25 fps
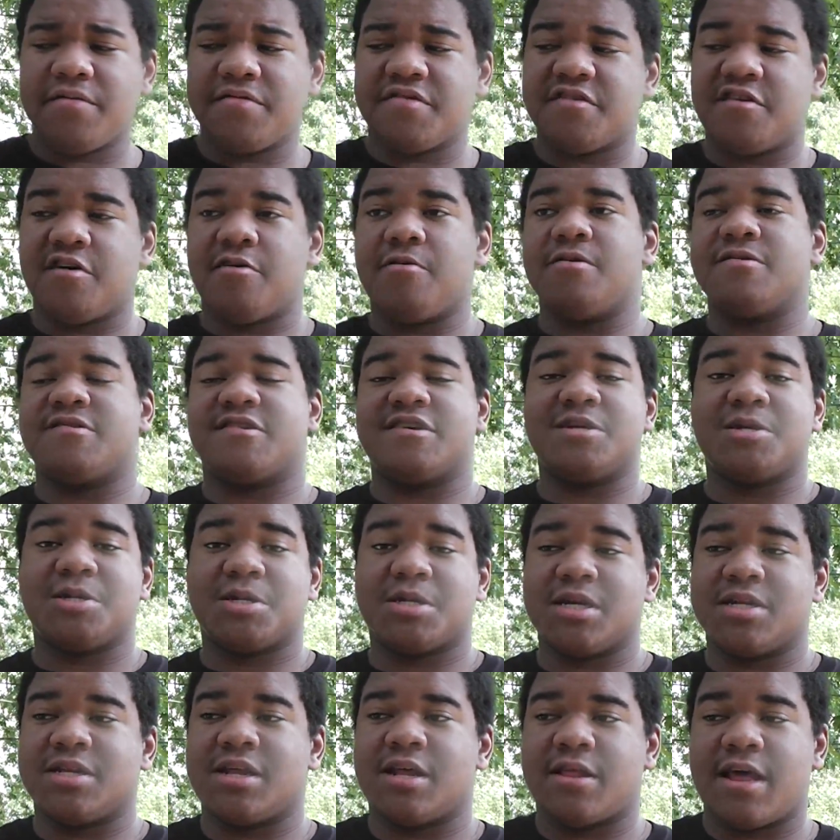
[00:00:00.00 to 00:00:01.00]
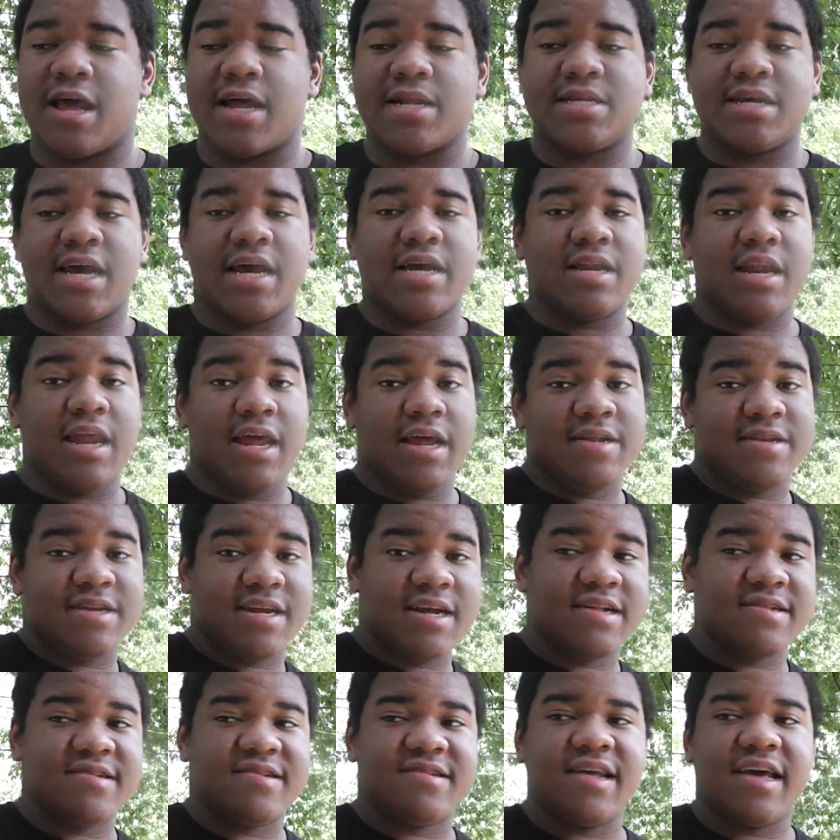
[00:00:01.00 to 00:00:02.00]
So it's interesting that that technique
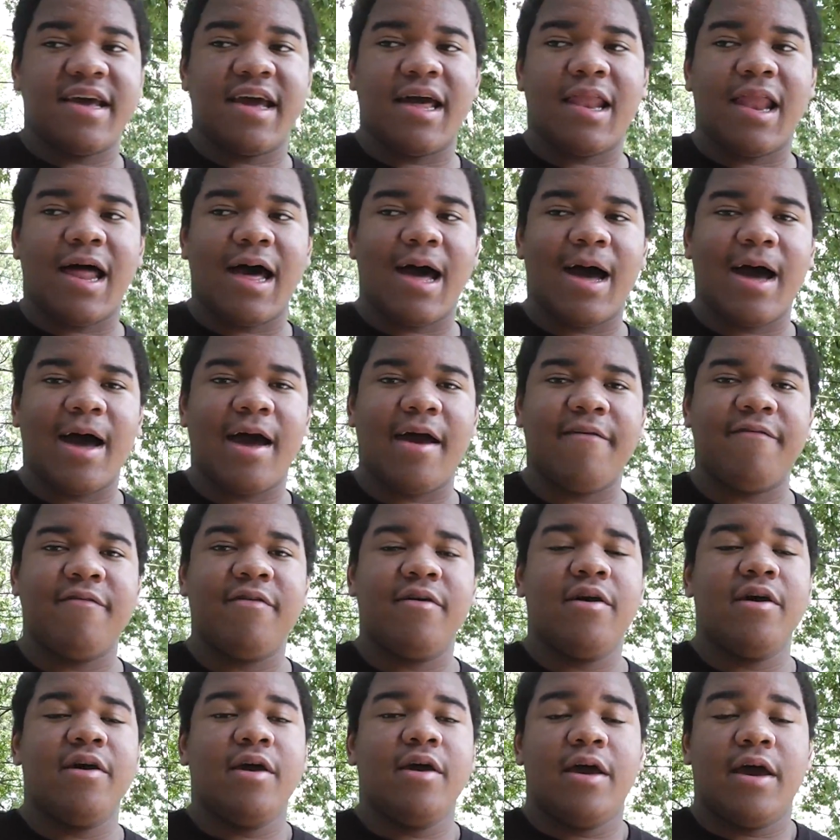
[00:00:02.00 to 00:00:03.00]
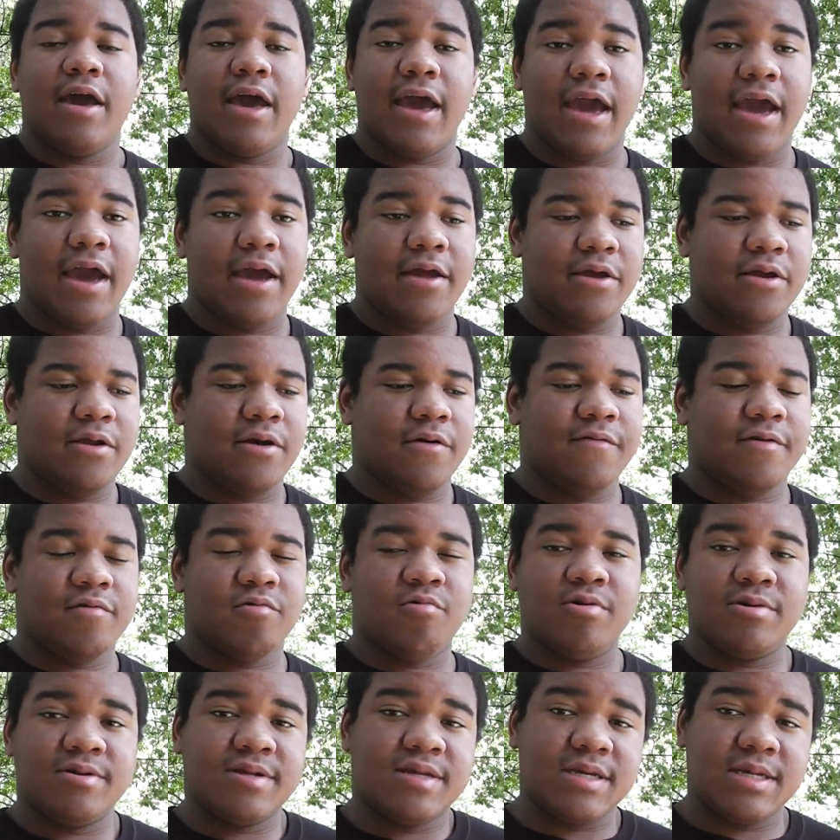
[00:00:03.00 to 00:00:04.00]
did stay alive, and you know the
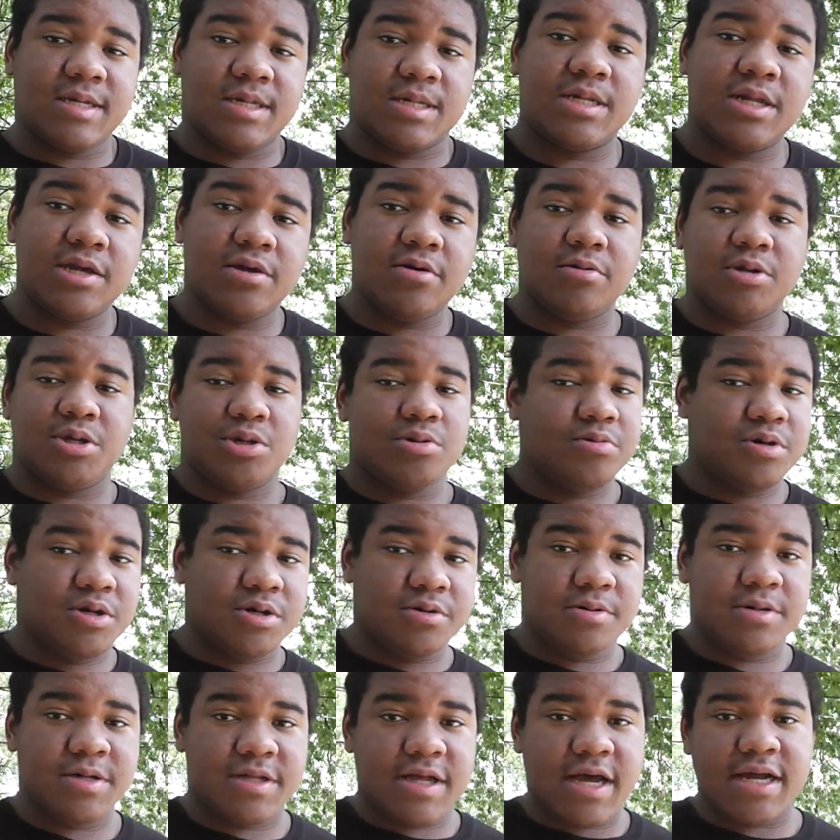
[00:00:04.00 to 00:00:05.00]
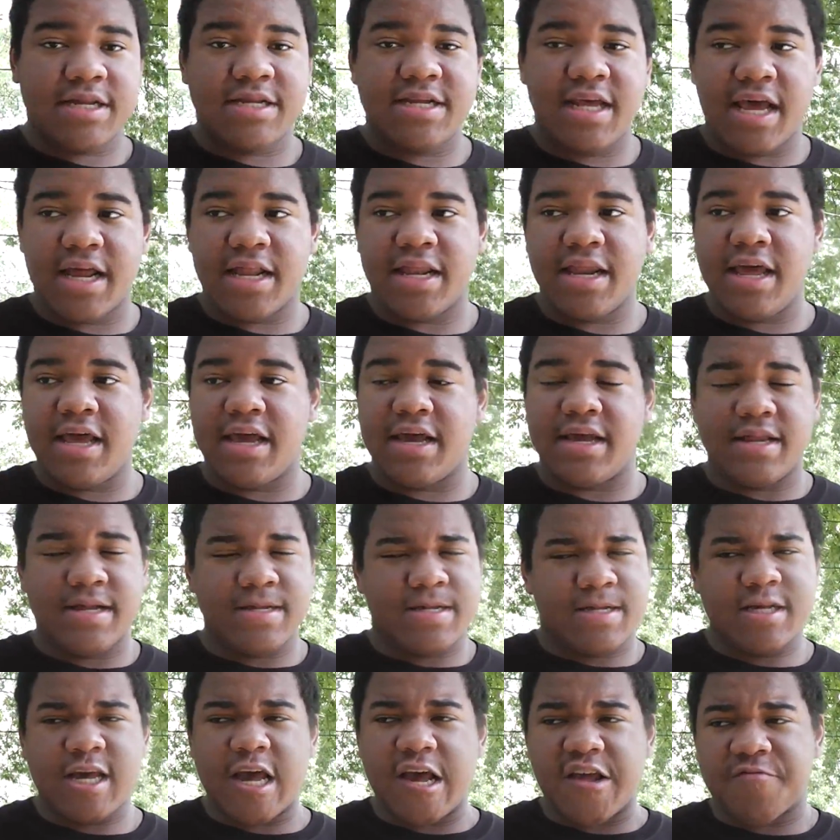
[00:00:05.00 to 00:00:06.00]
Quincy's still do use that technique, and it
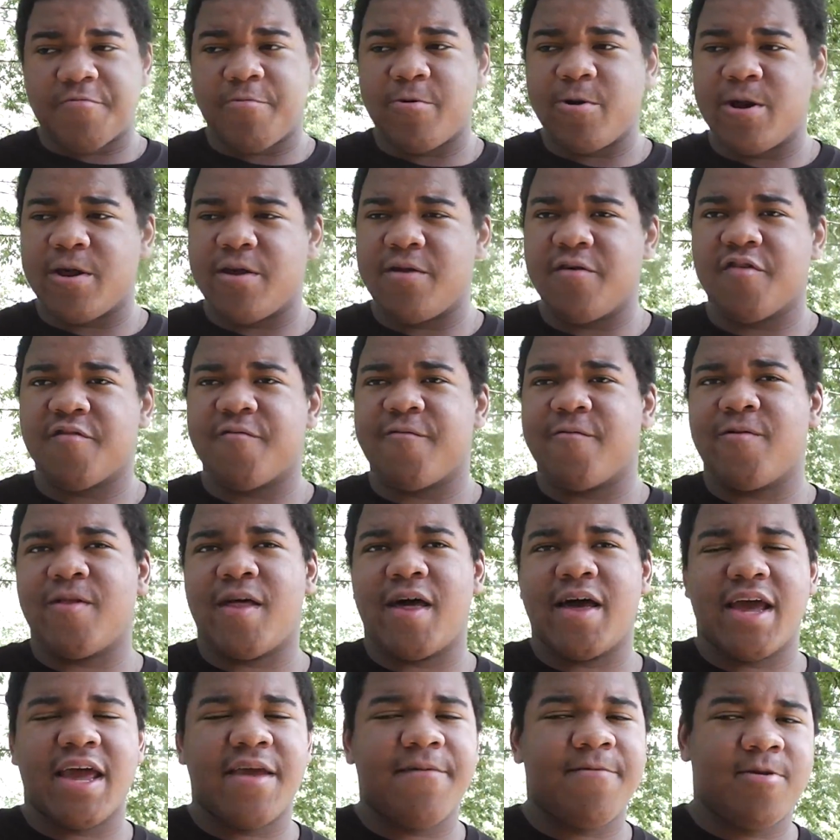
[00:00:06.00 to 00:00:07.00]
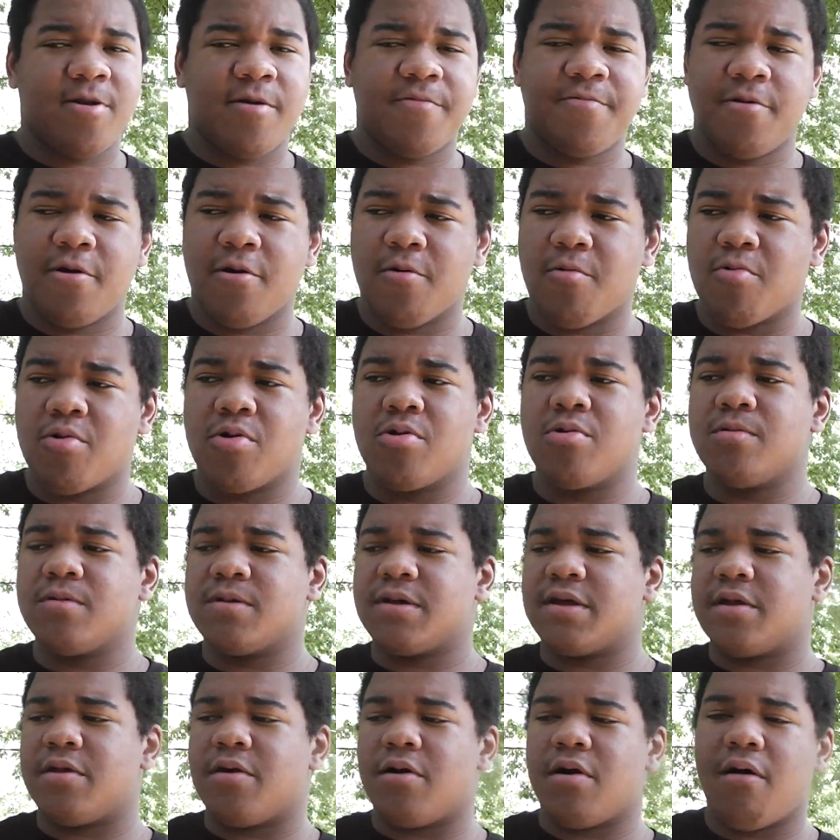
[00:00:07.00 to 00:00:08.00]
seems pretty useful. Like even if you're
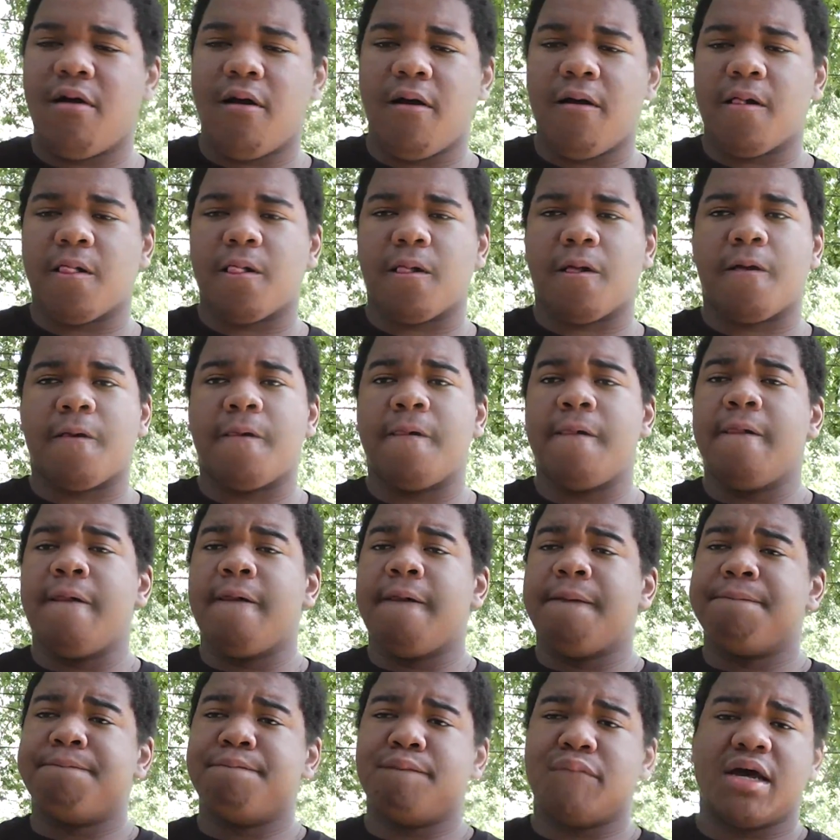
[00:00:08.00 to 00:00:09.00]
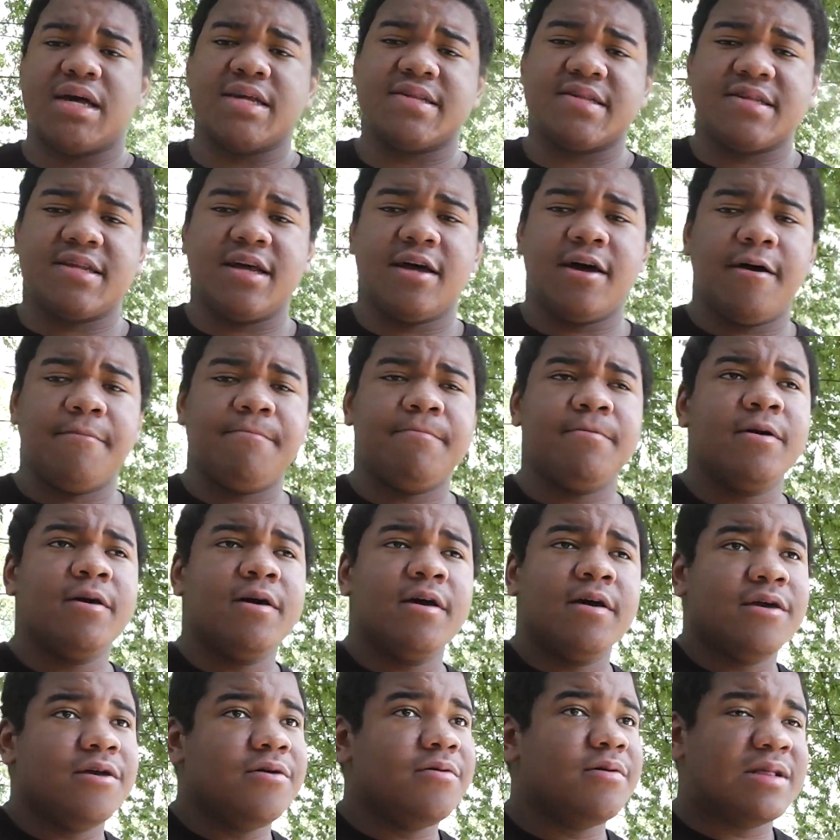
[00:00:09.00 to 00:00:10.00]
wounded or hurt or messed up,
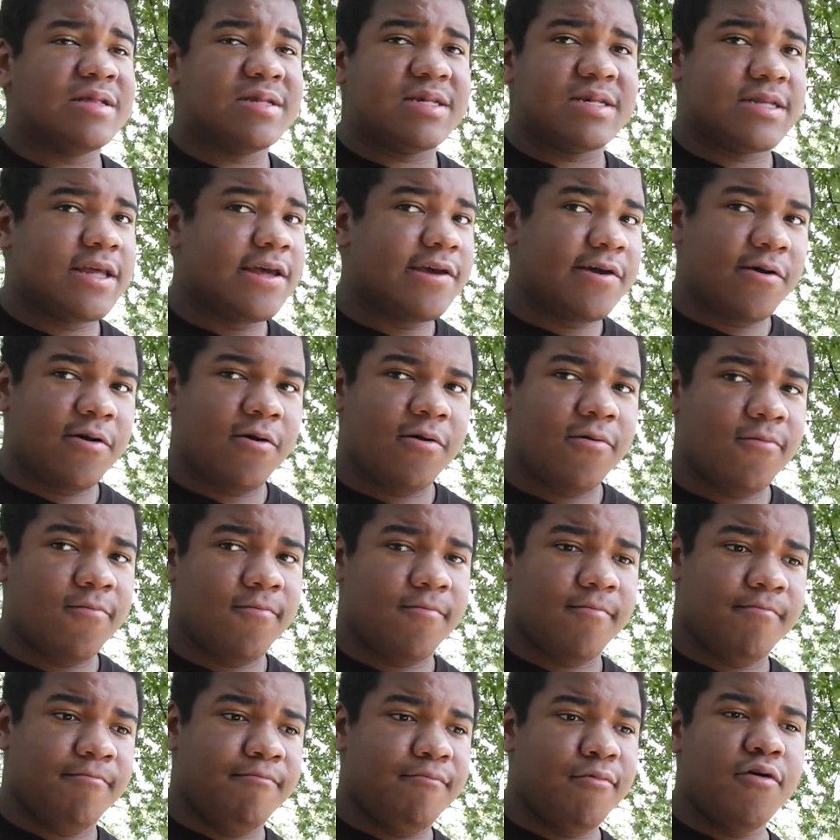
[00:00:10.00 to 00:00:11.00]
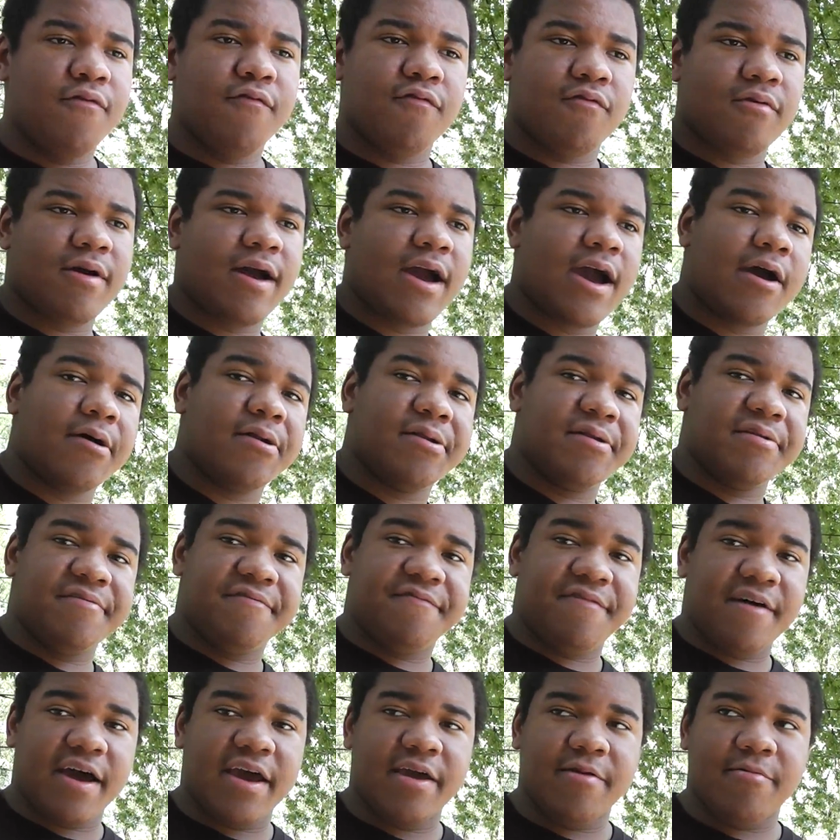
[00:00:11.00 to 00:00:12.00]
you can still move around and
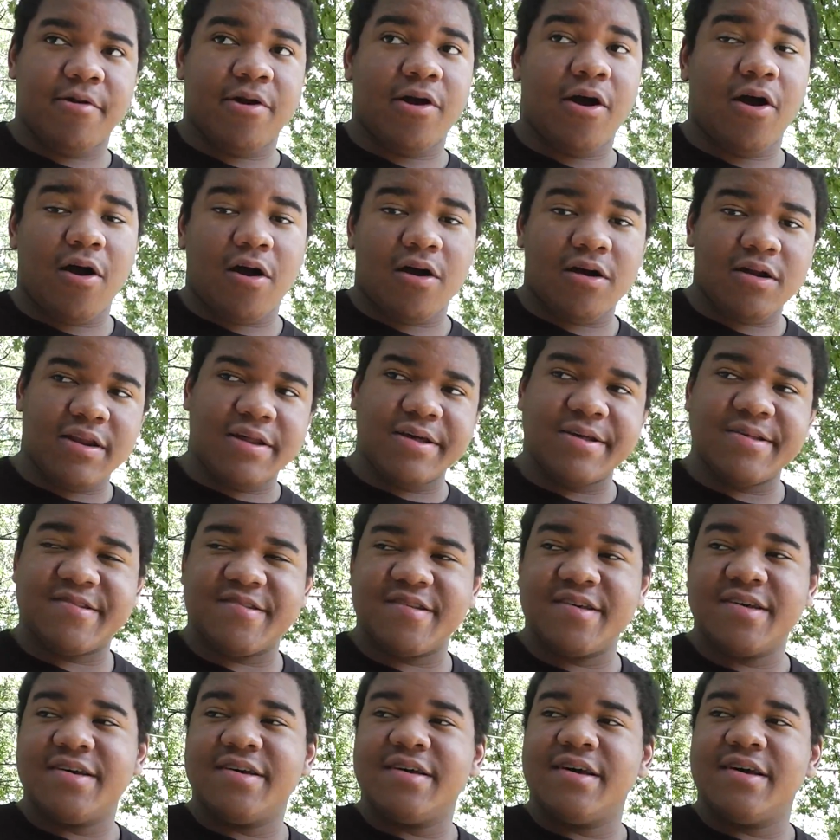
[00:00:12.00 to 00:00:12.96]
fight regardless.